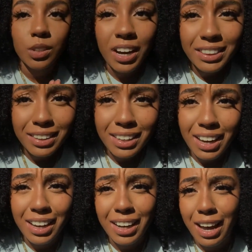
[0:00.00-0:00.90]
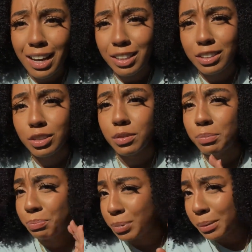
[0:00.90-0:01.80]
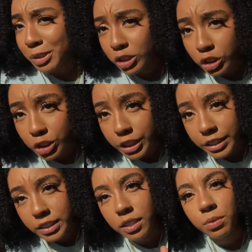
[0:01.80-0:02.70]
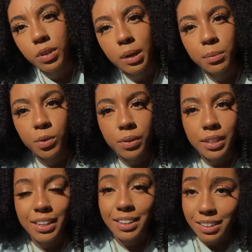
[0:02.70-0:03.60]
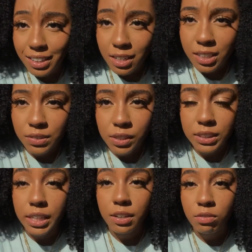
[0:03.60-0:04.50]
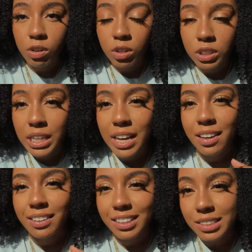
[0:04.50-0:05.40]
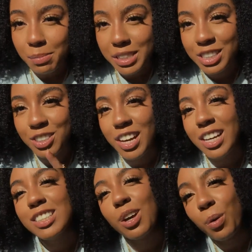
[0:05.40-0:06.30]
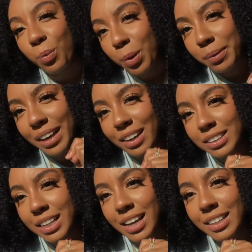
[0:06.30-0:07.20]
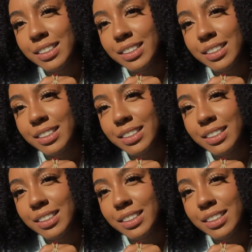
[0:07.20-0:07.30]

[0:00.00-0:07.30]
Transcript: so I think I got pretty much the gist of what I'm doing in here as far as getting photos. Next time I see you guys, we'll be outside.